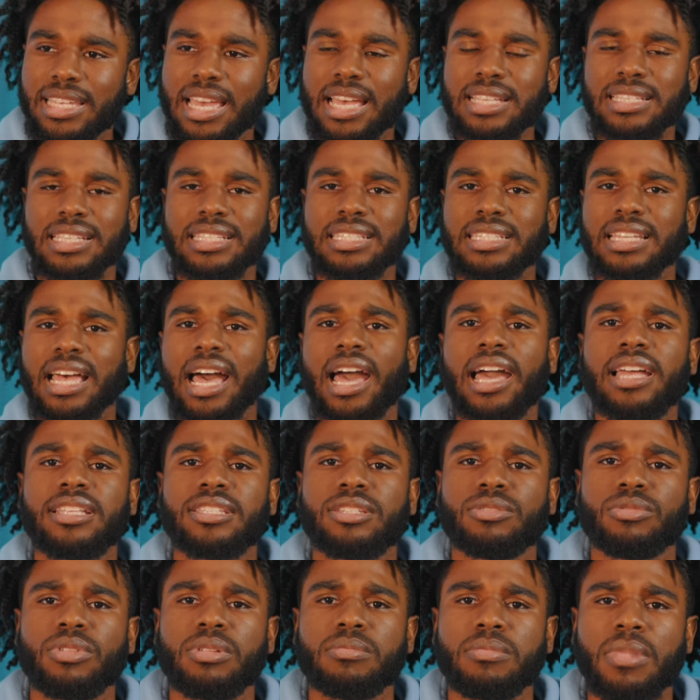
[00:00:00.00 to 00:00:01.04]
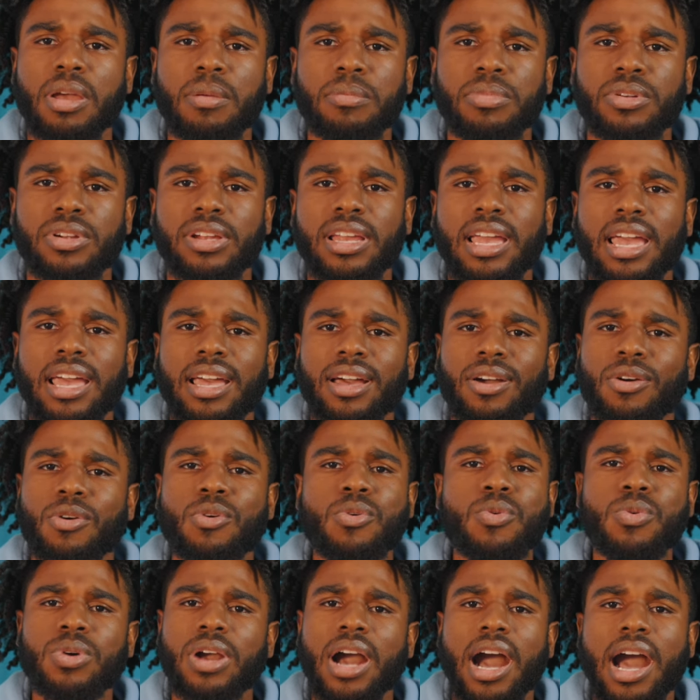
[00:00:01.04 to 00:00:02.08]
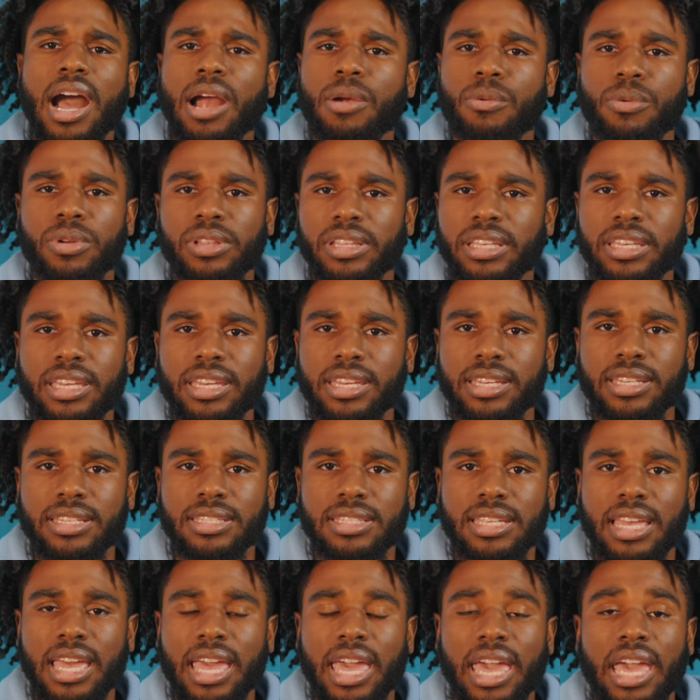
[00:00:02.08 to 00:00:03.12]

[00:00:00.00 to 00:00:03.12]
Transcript: as a sign to remember who God really is.